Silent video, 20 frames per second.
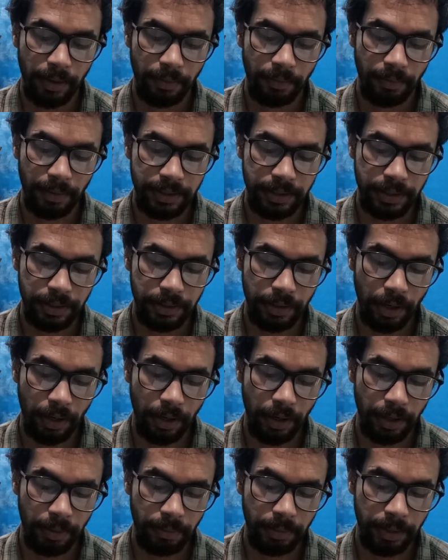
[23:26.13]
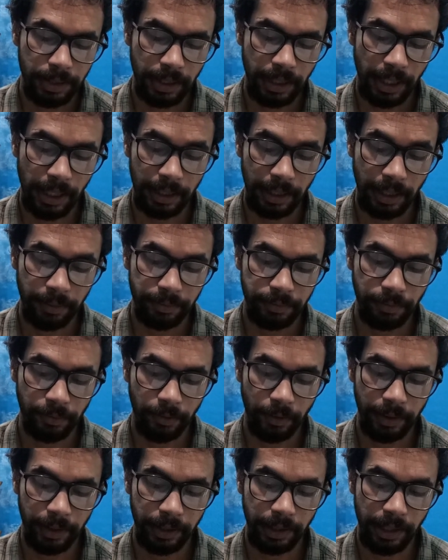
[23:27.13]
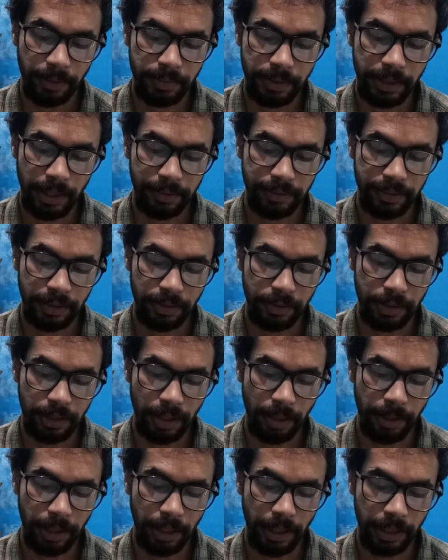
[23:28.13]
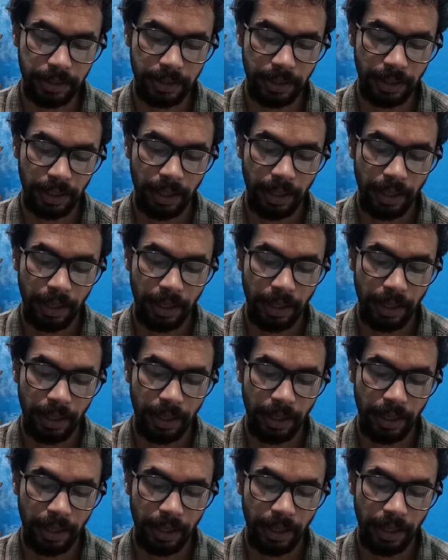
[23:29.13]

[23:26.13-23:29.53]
When she saw him, her thick lips folded themselves into stubbornness.